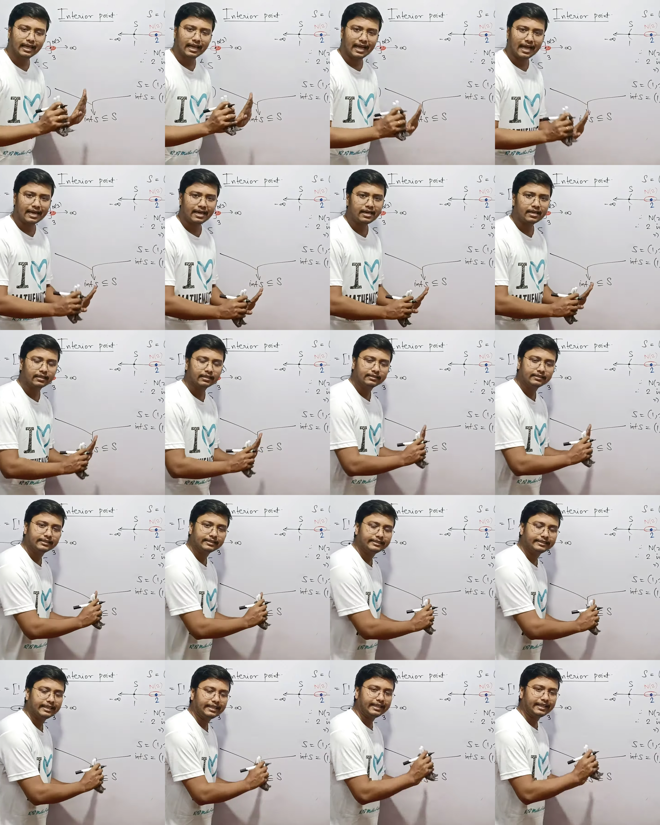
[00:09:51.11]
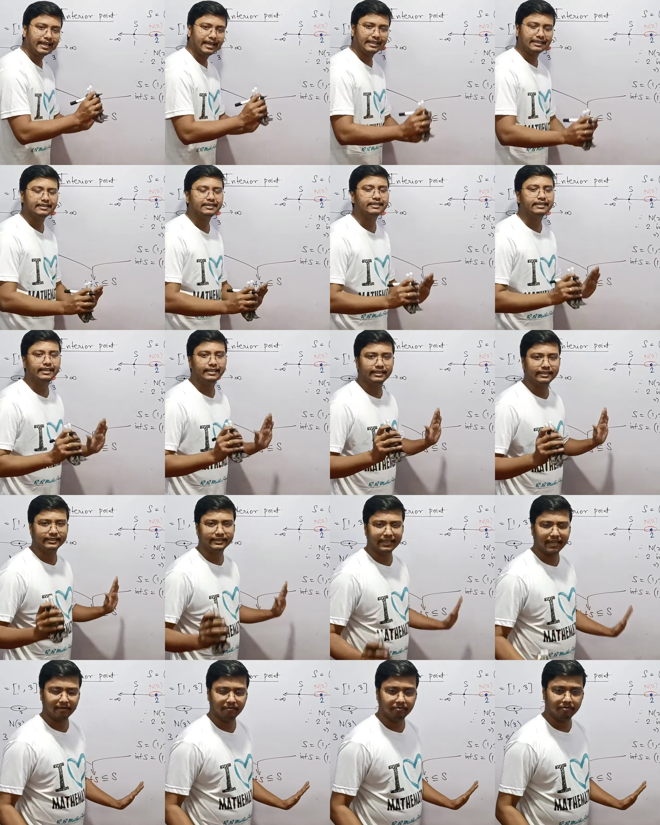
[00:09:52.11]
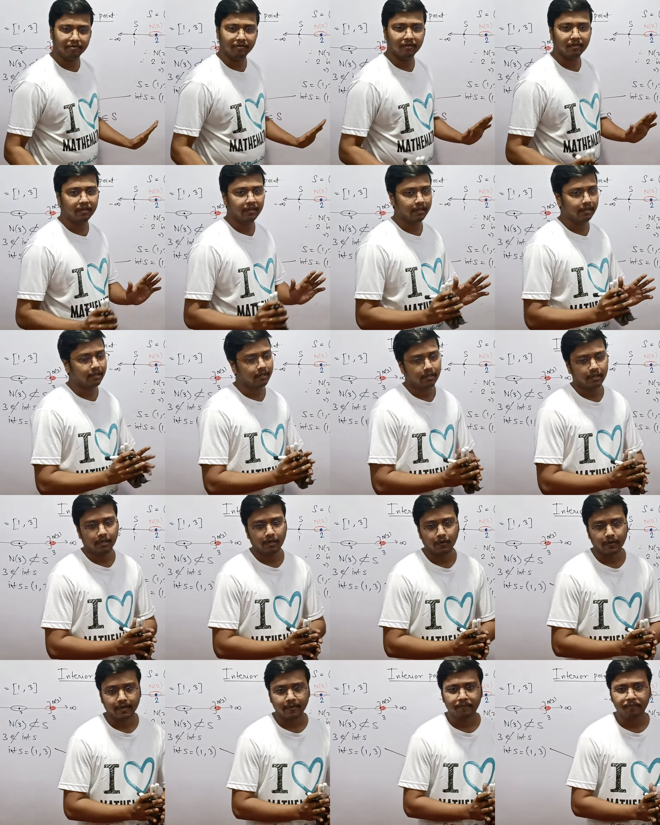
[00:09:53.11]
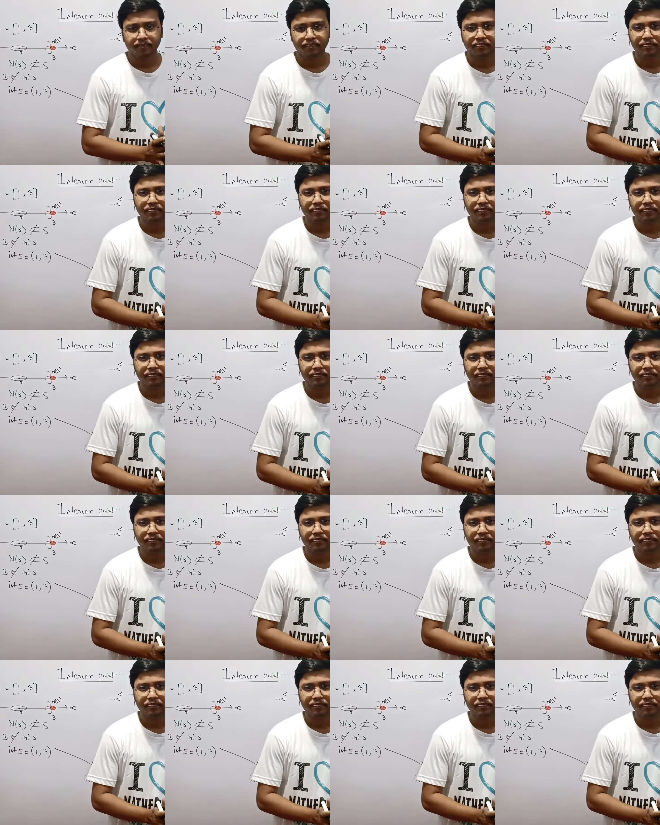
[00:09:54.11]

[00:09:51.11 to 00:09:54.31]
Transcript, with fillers: and the set s itself okay